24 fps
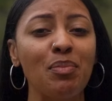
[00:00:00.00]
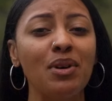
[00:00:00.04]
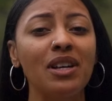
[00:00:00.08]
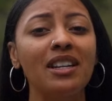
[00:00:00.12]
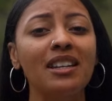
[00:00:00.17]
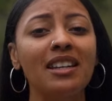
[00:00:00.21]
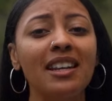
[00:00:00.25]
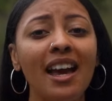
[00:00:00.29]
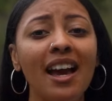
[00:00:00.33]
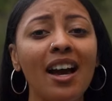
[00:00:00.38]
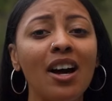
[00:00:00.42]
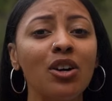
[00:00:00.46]
But
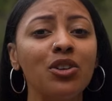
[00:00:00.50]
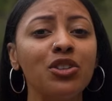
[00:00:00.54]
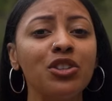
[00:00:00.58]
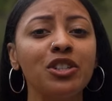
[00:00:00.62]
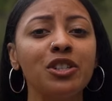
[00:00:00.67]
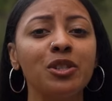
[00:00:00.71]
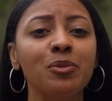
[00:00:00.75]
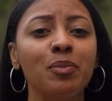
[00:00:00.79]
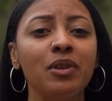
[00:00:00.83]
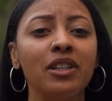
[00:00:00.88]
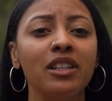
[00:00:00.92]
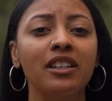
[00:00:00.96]
now you're
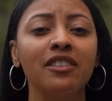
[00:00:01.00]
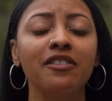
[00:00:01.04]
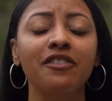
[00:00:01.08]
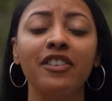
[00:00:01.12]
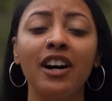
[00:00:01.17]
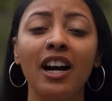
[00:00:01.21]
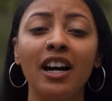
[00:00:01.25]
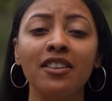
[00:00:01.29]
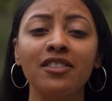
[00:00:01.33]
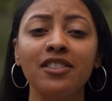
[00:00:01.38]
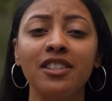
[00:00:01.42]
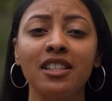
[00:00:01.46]
spending
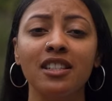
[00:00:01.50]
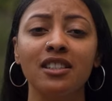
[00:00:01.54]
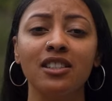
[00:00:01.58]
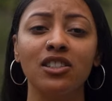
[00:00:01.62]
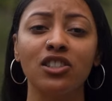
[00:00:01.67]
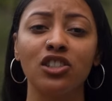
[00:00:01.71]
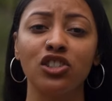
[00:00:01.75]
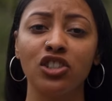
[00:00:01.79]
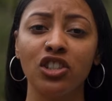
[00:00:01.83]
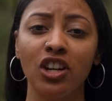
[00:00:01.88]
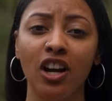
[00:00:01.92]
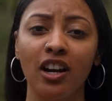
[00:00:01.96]
5
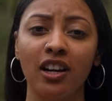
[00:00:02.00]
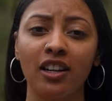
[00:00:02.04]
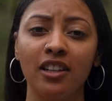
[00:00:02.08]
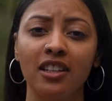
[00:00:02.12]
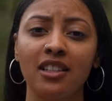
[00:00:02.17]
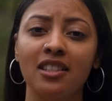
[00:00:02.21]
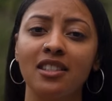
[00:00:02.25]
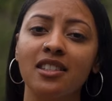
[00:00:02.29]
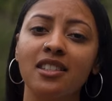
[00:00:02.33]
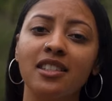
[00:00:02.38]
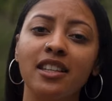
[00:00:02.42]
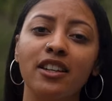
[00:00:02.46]
cents a shot
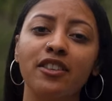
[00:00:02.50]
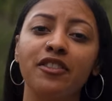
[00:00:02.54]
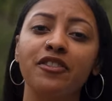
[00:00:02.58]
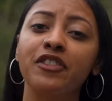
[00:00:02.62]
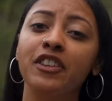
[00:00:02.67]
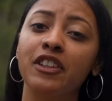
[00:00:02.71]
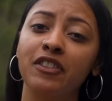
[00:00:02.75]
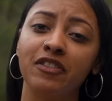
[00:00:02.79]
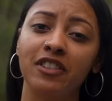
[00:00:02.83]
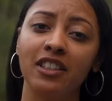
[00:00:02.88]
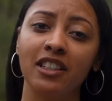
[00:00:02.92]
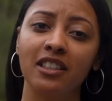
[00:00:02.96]
instead of
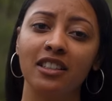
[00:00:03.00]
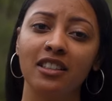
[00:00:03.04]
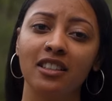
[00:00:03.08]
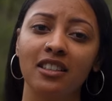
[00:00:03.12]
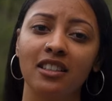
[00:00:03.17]
50.